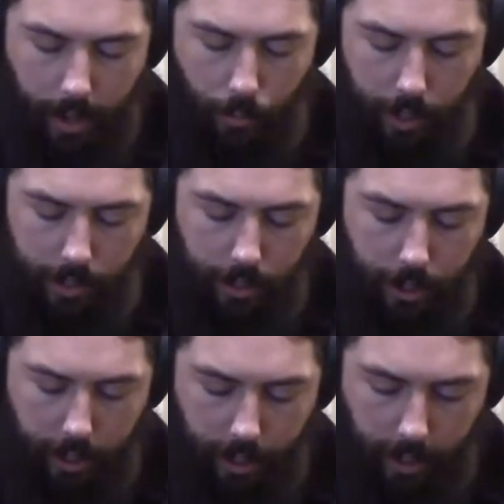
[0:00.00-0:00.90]
once
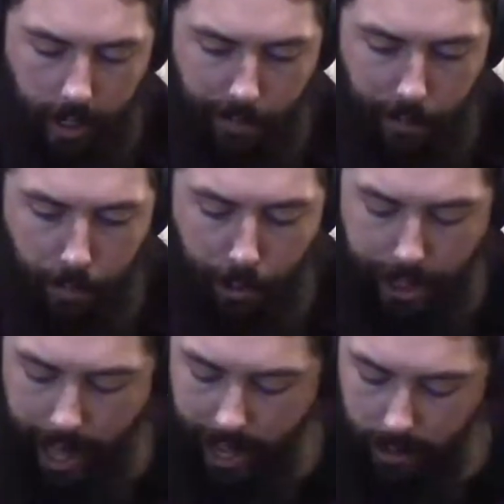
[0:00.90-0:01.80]
you're comfortable with
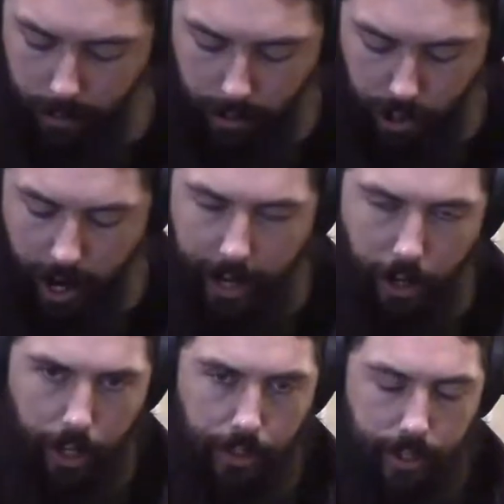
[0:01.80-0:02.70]
that, maybe try it
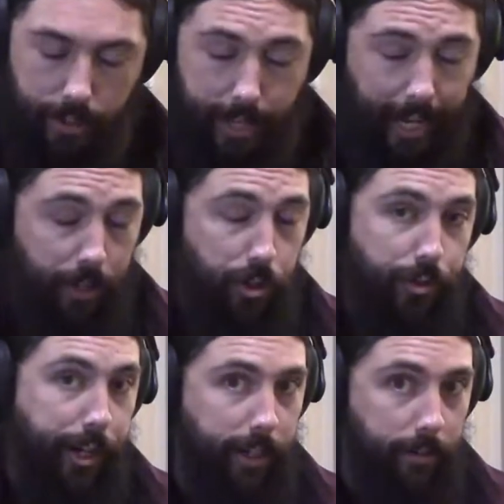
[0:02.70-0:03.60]
on the 2nd
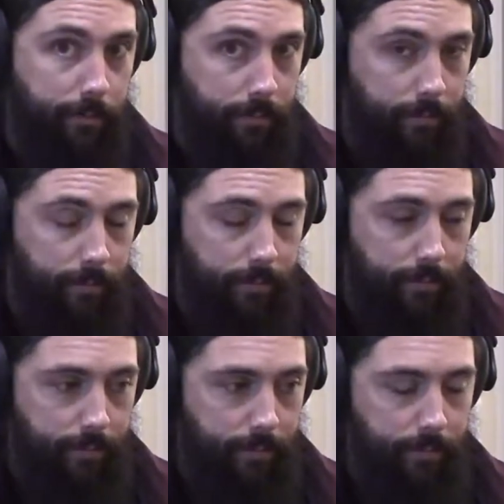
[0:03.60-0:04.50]
string,
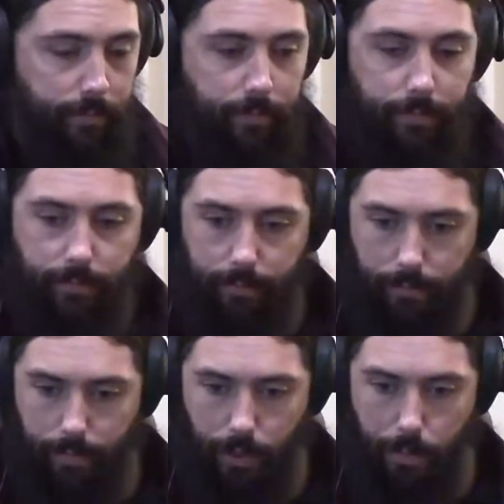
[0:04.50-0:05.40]

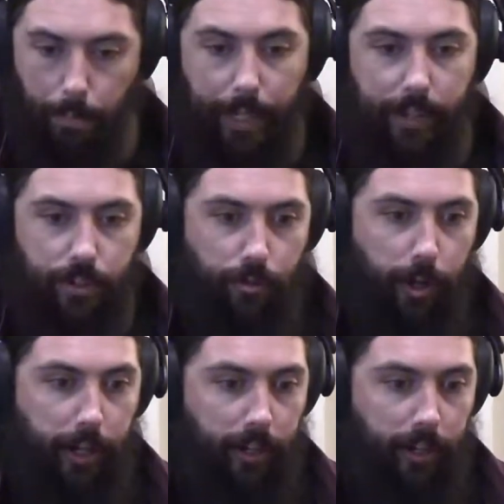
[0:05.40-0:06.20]
the B string.